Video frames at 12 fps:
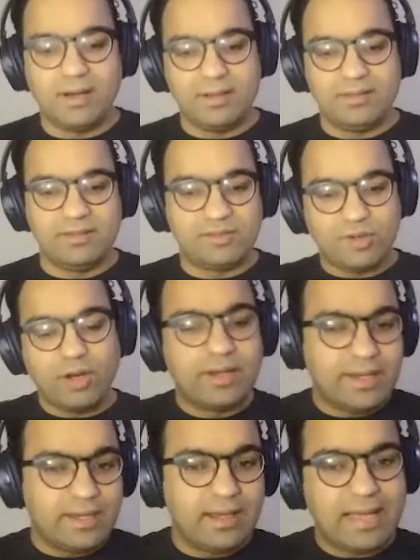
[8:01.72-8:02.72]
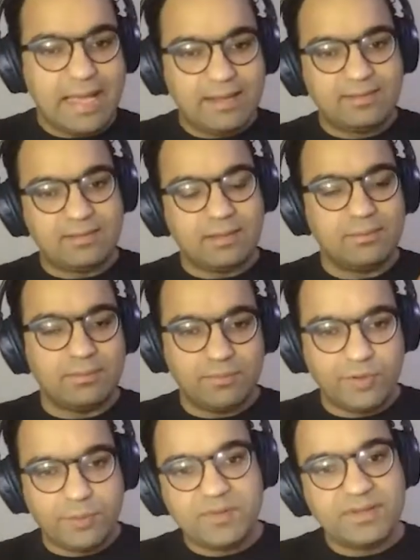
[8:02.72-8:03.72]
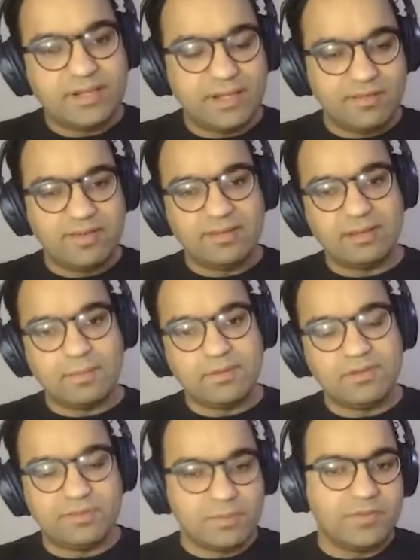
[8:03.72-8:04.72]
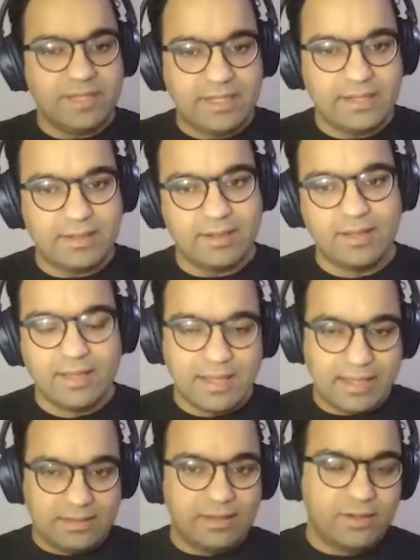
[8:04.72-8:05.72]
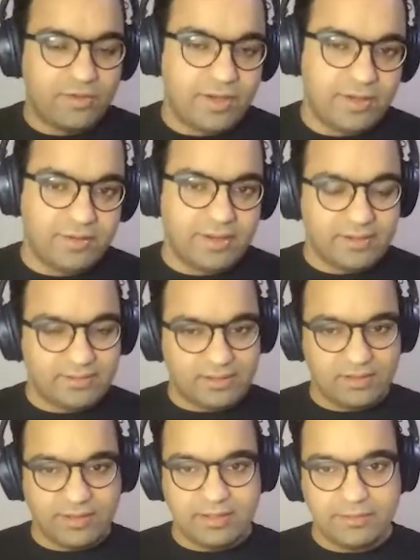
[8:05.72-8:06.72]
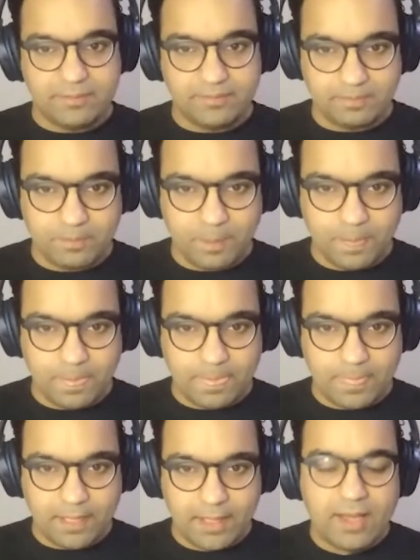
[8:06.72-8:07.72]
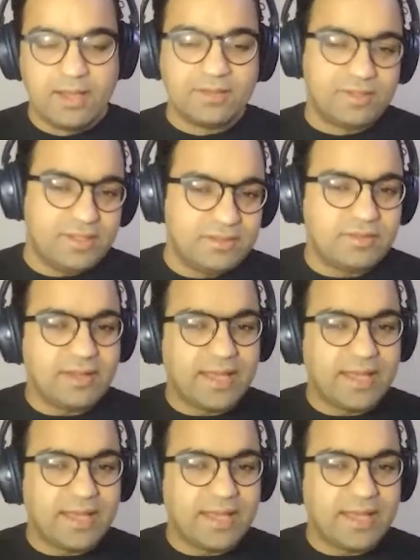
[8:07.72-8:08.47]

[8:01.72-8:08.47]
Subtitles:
the strong data and some representative examples from the weak data and then create your data set together. So these are now